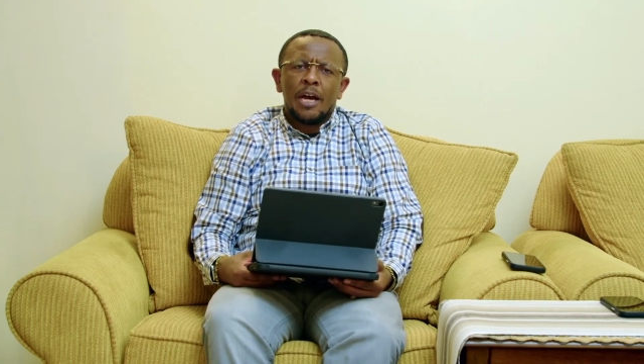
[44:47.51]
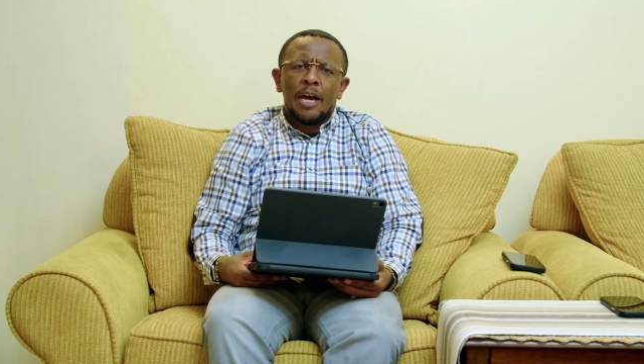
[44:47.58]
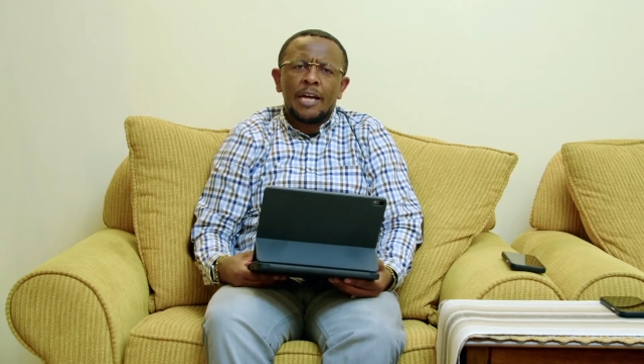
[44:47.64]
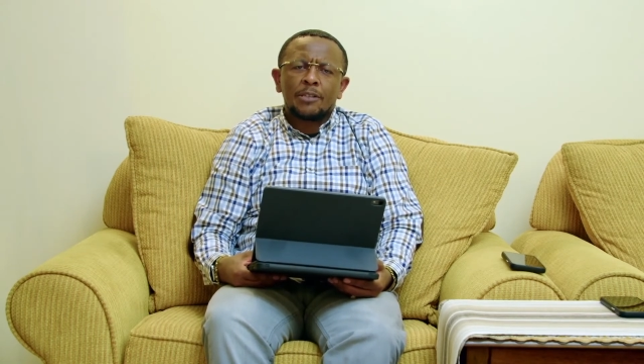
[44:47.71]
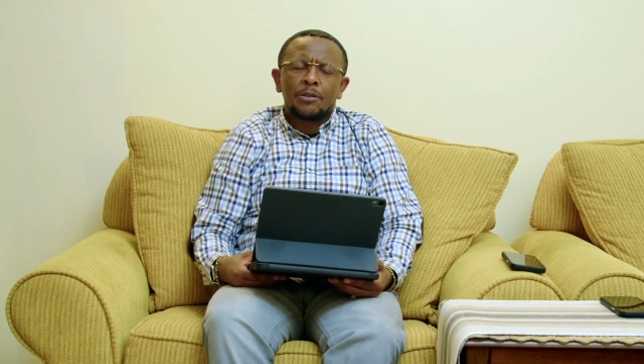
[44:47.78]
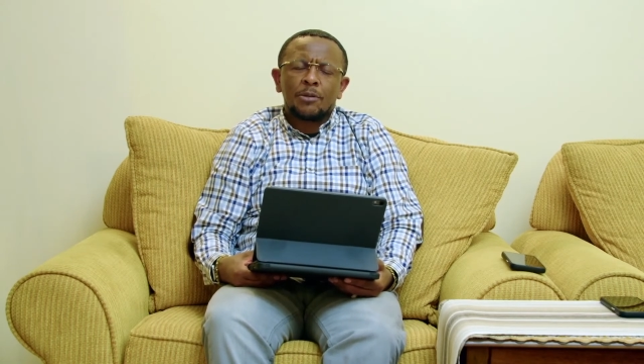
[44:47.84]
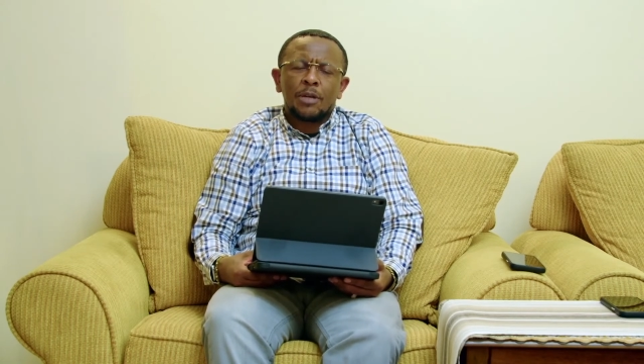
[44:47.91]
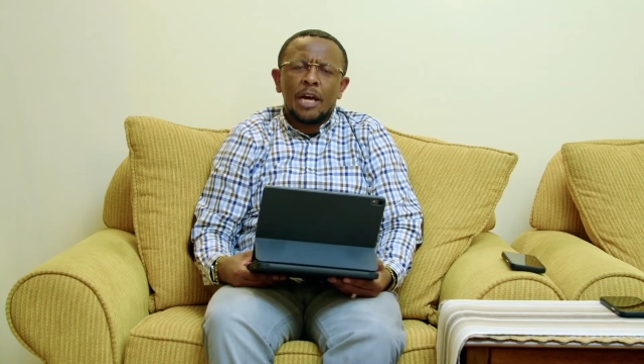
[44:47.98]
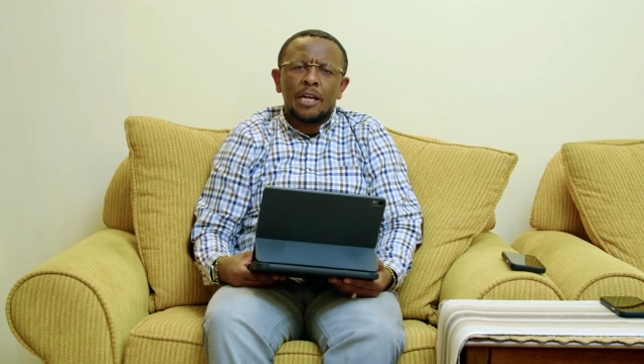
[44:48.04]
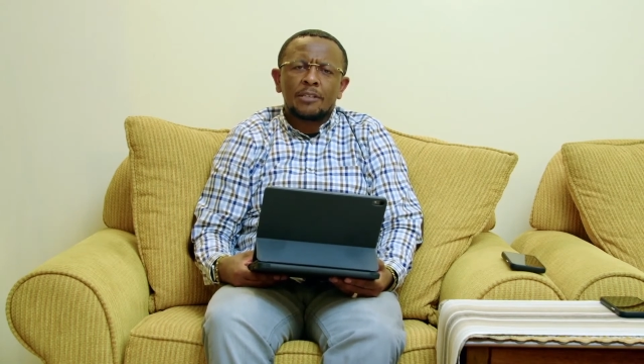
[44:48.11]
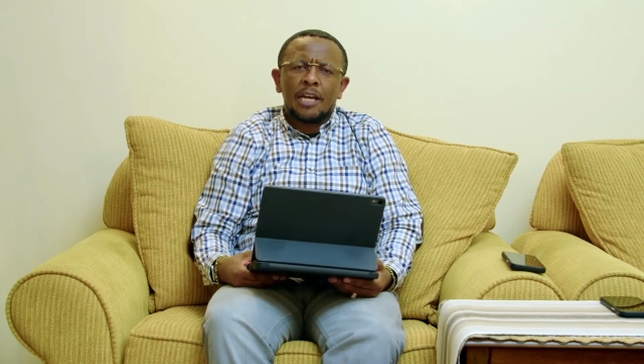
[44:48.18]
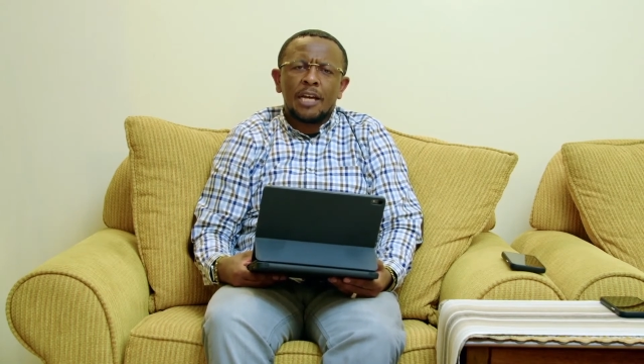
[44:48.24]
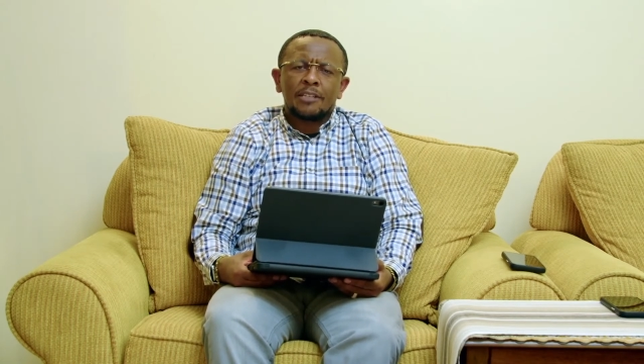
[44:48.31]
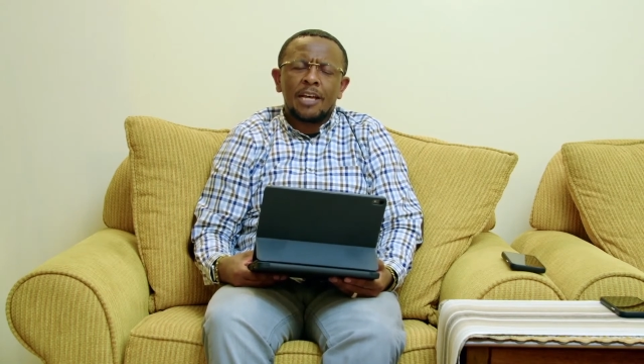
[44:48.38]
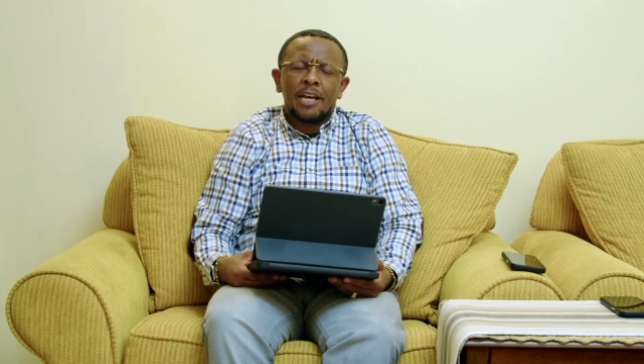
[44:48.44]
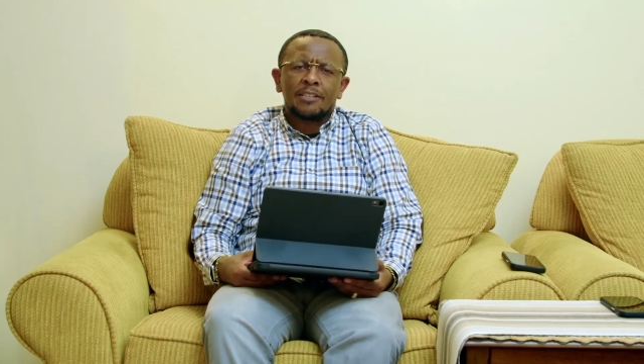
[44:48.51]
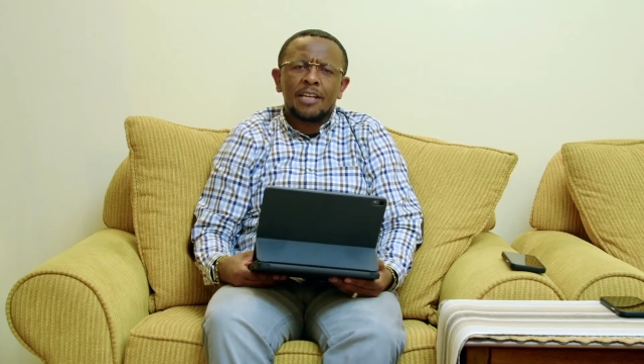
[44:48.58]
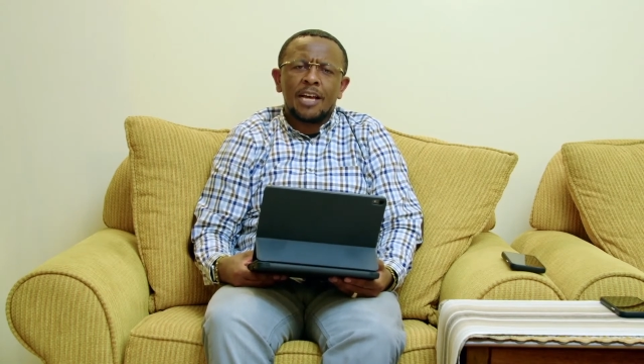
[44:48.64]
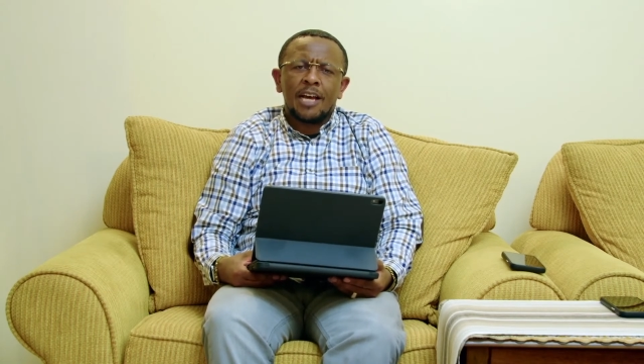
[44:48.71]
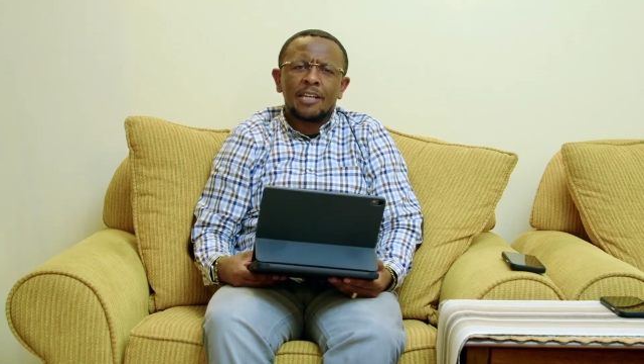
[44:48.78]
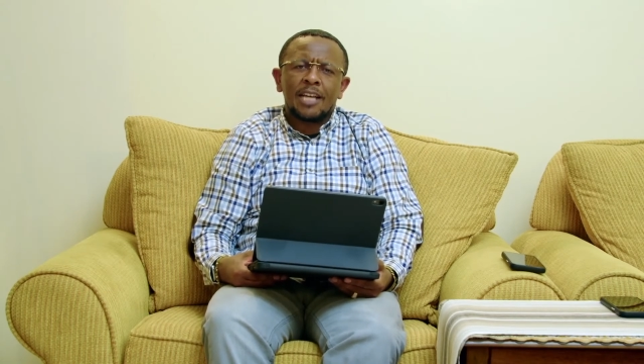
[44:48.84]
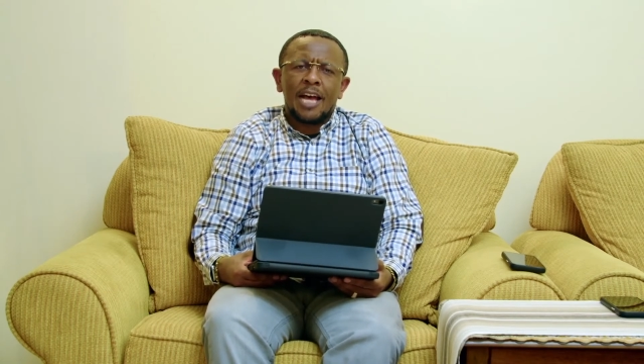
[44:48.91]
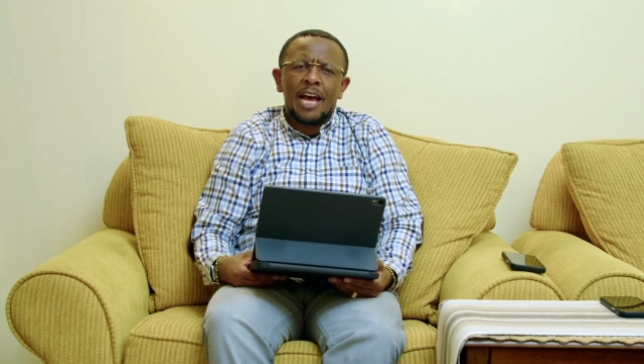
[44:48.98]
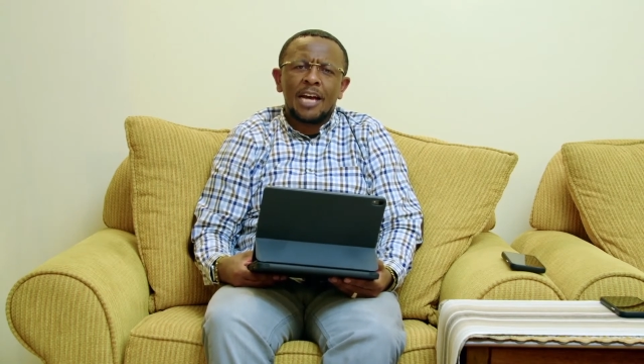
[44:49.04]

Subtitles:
has